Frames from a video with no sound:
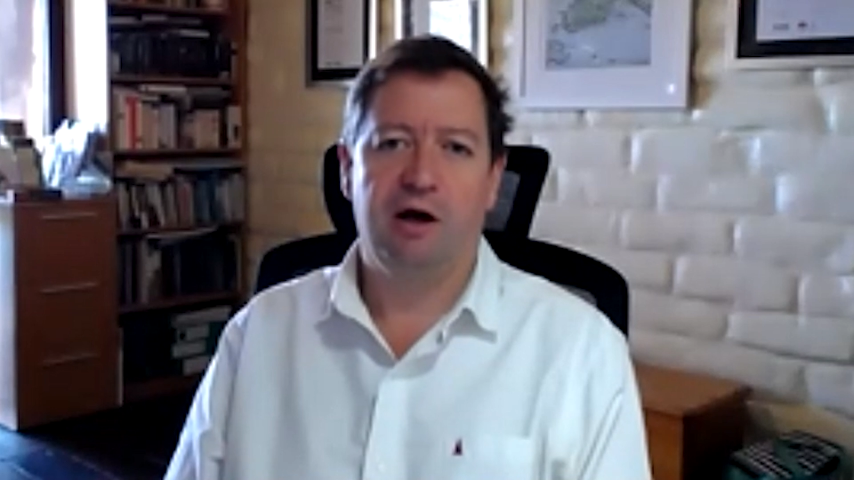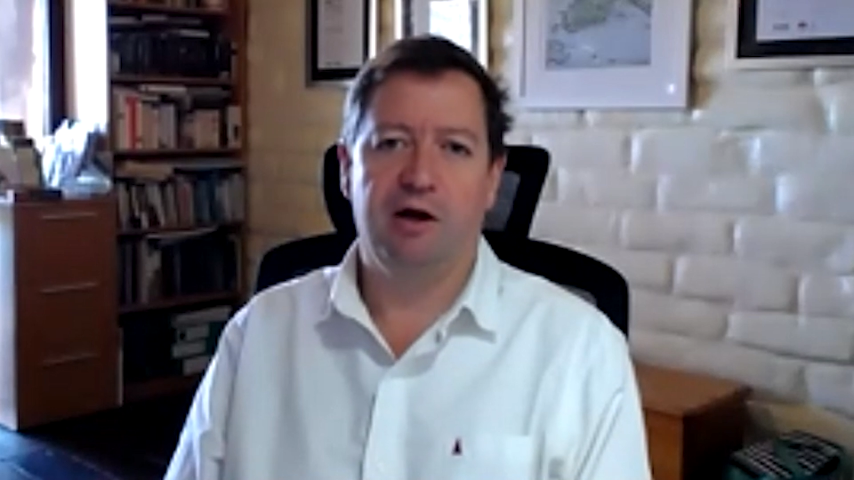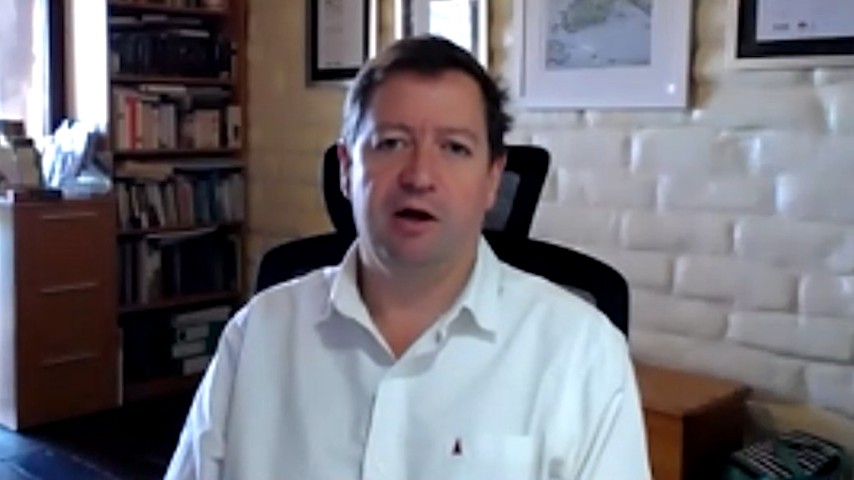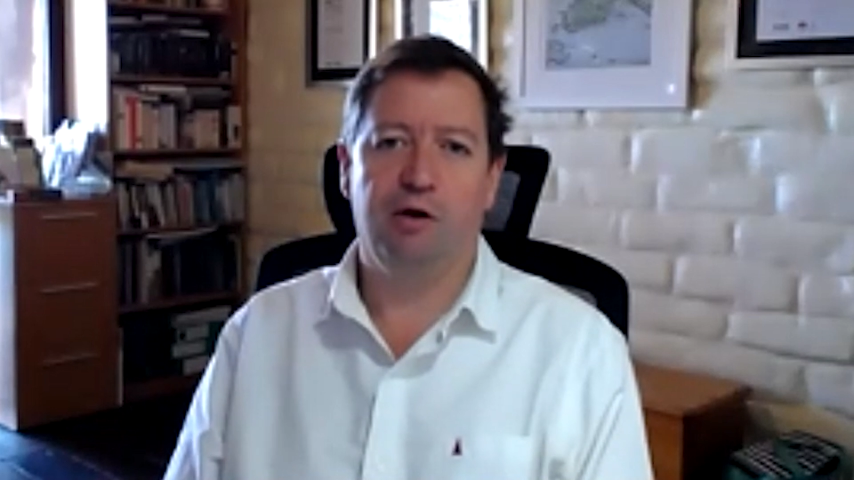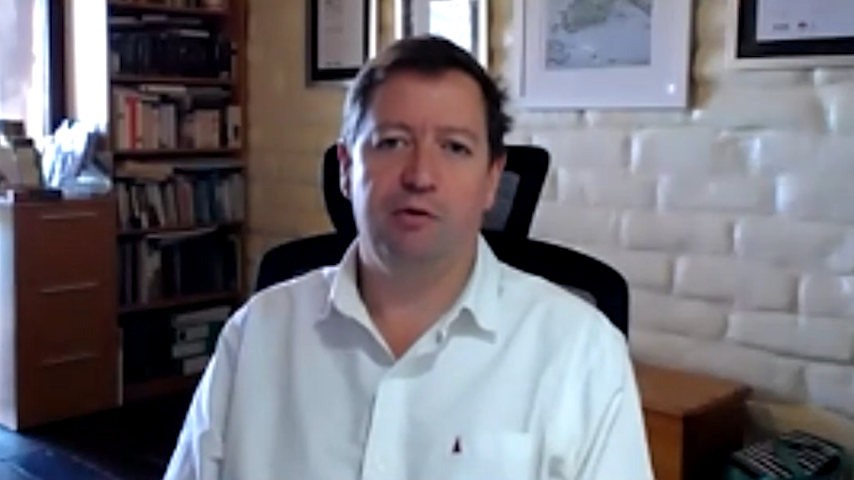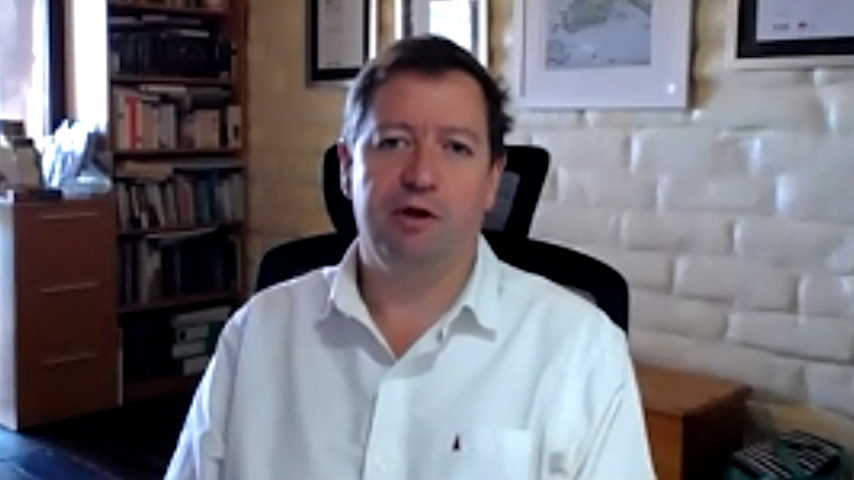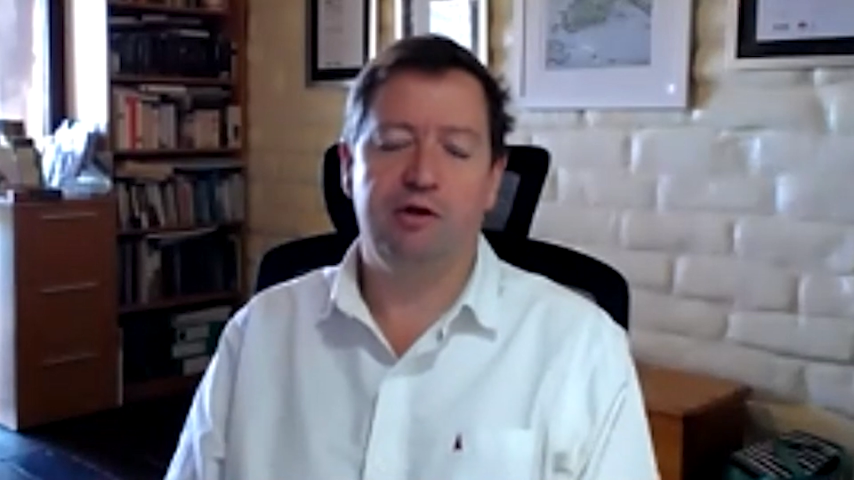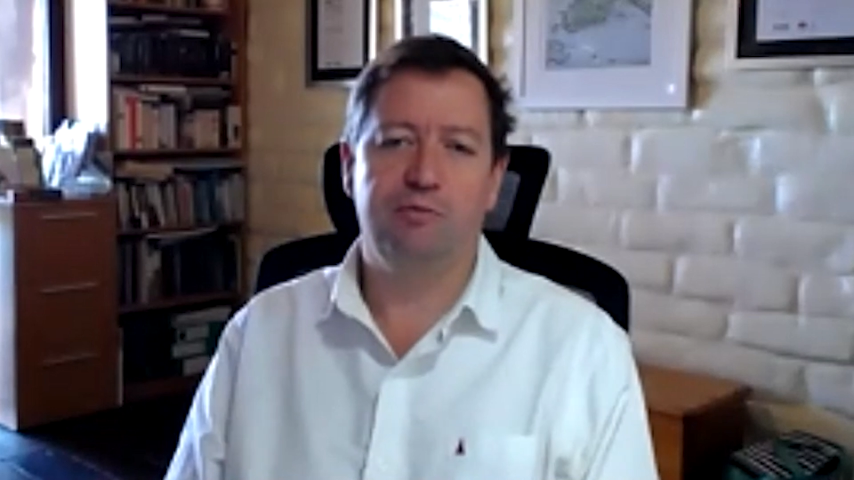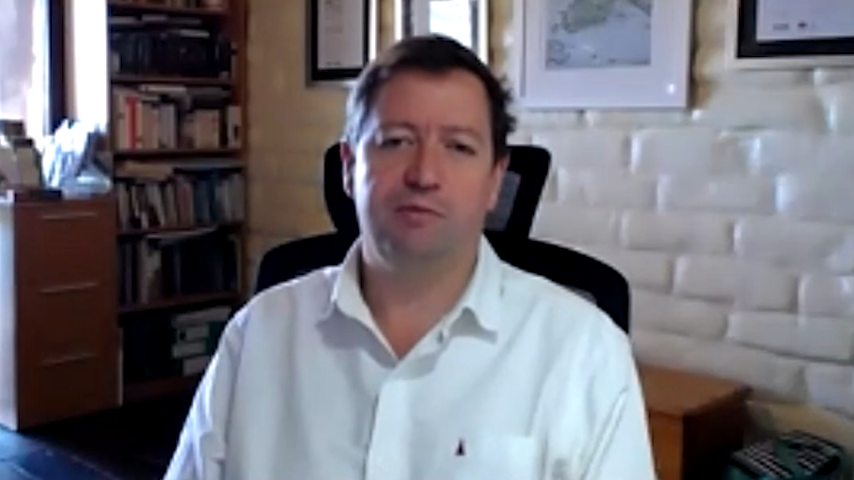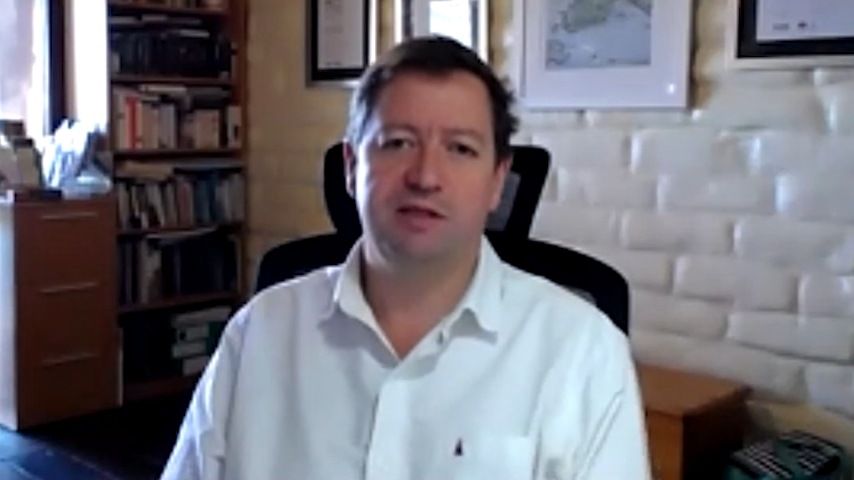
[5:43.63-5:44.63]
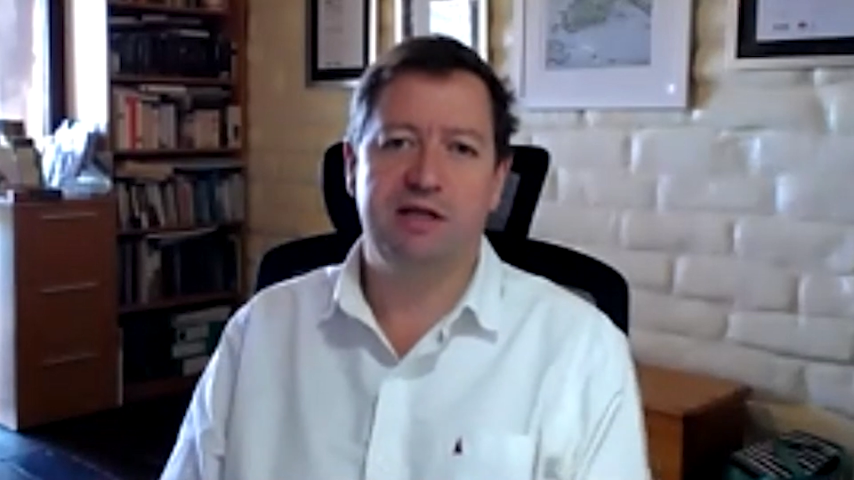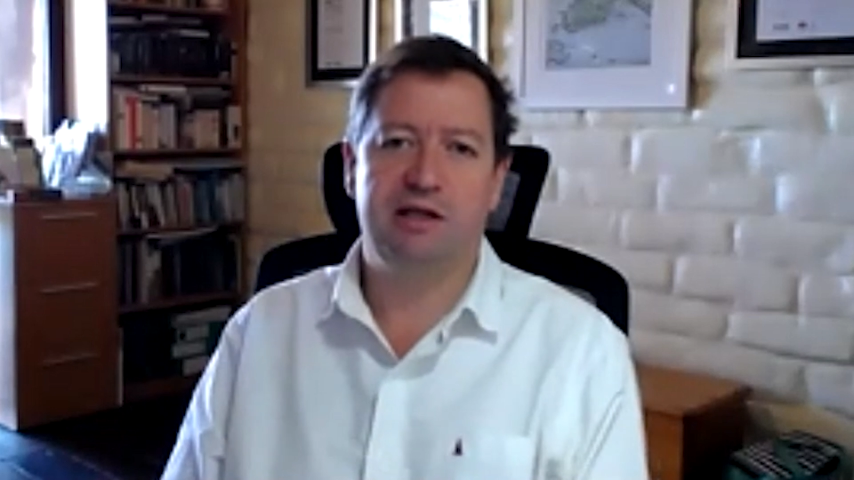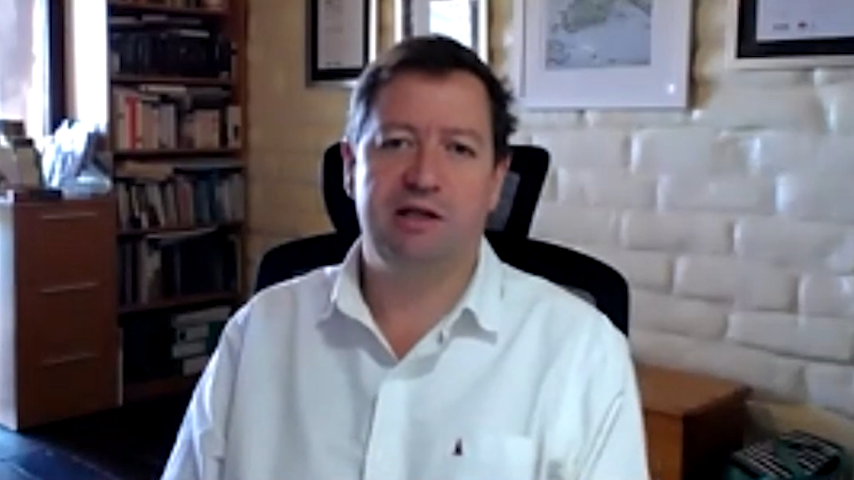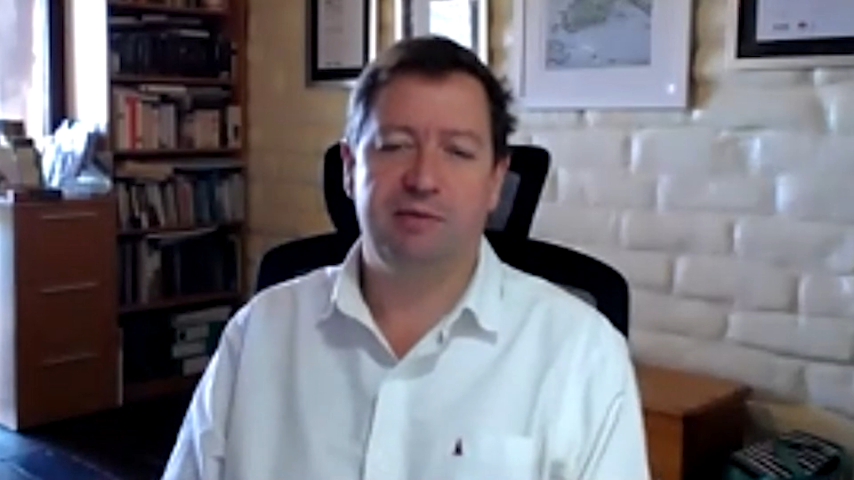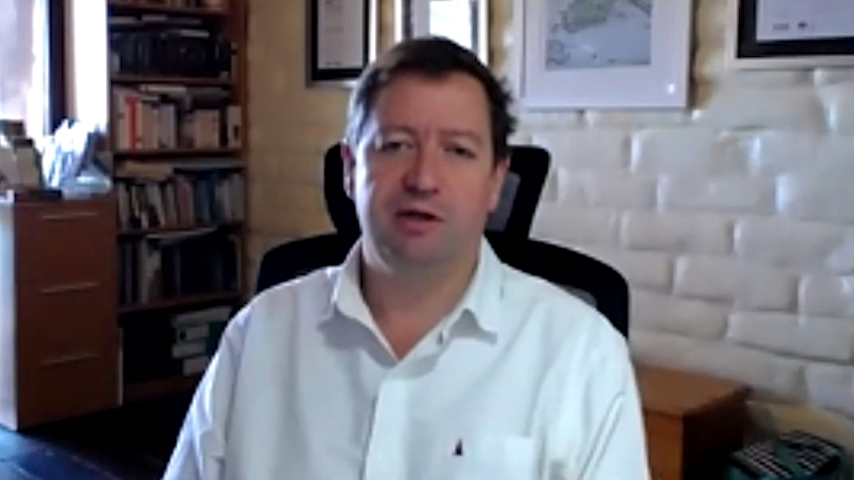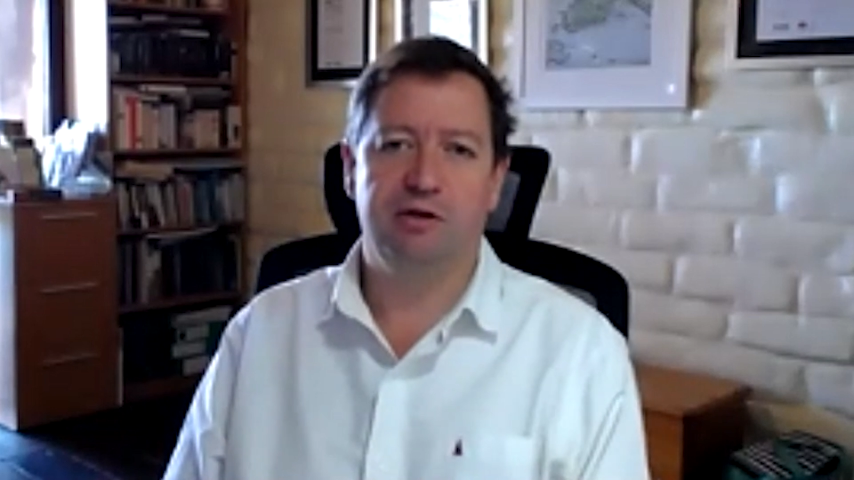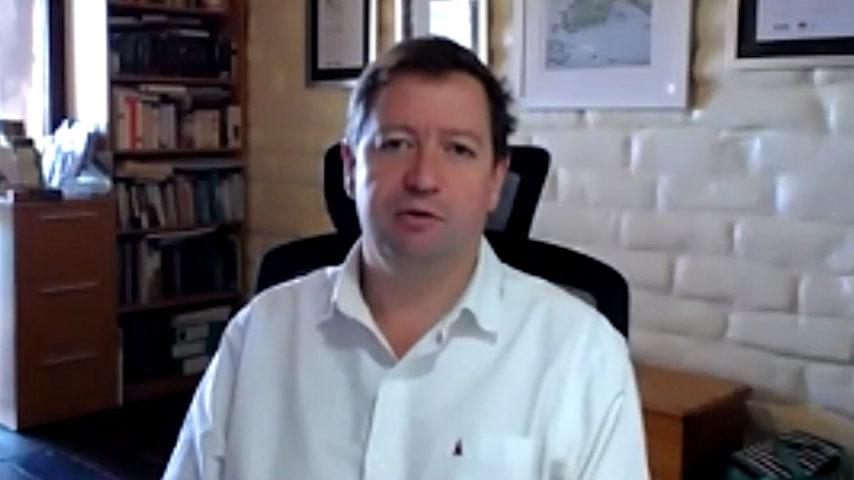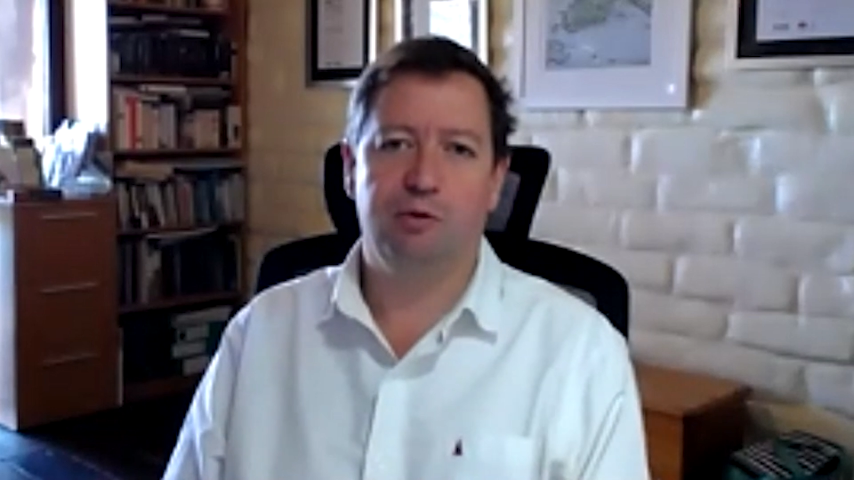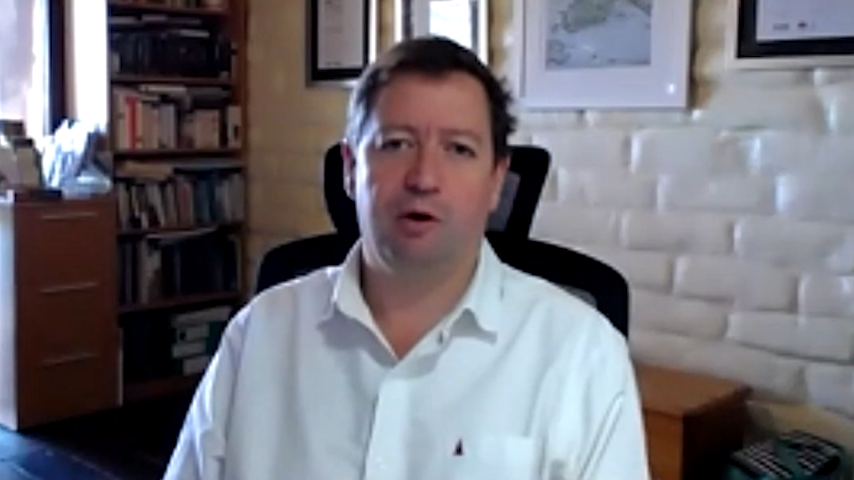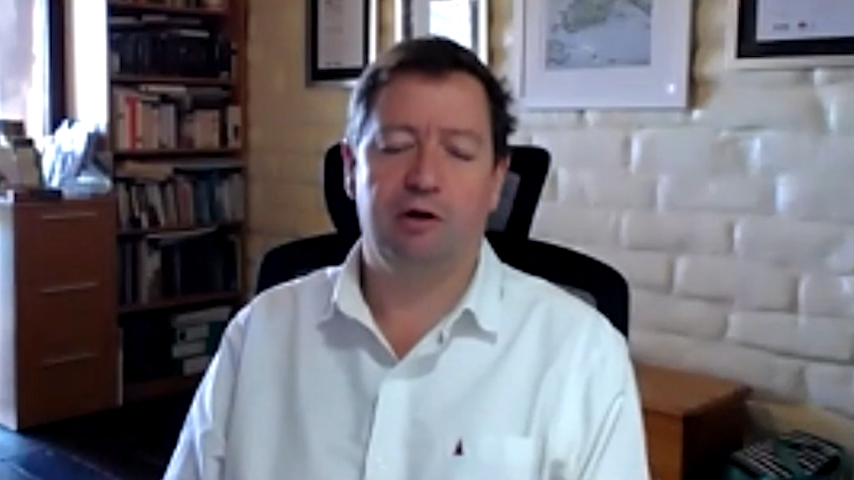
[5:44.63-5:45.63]
And I know that you particularly been doing
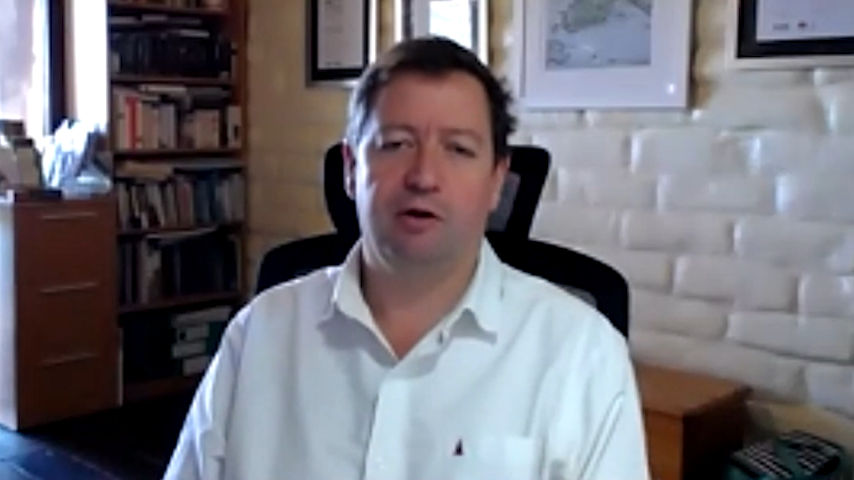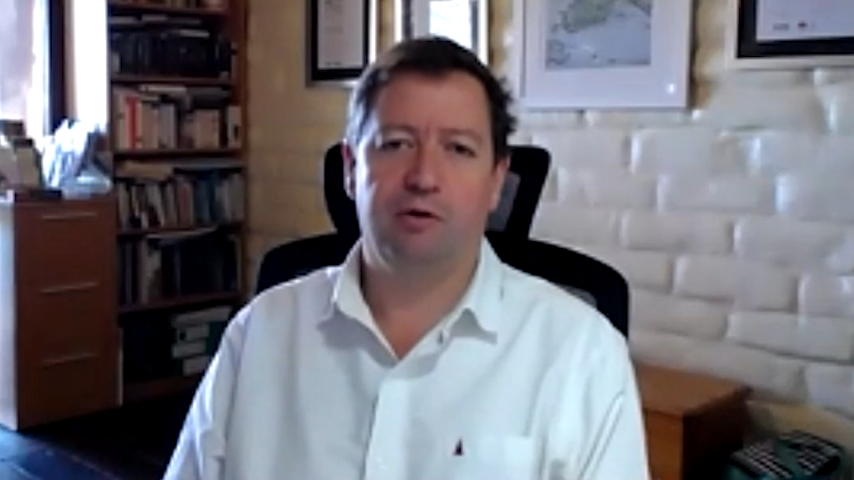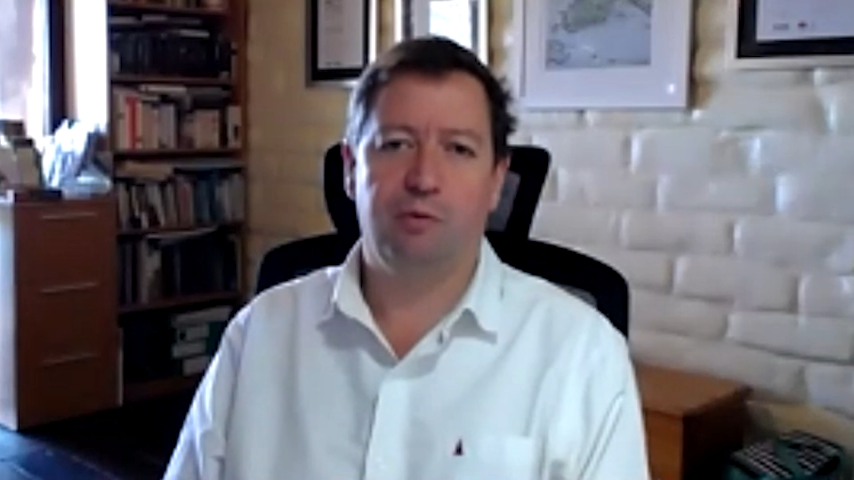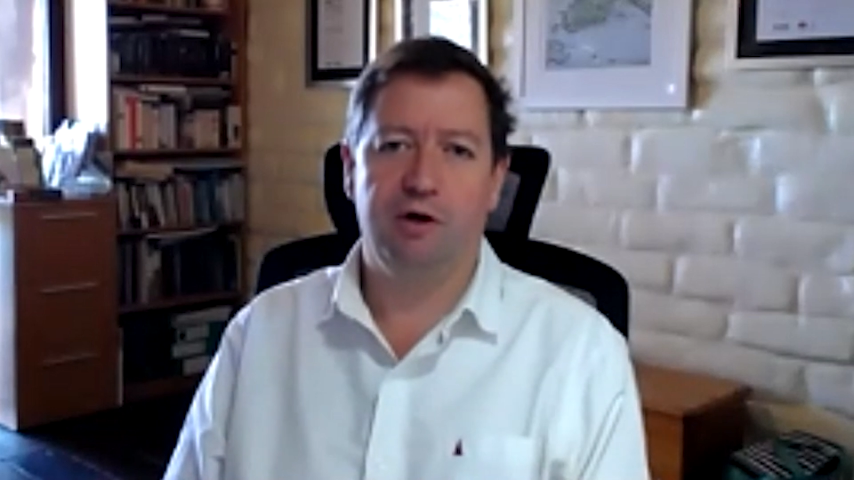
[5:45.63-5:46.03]
quite a lot of work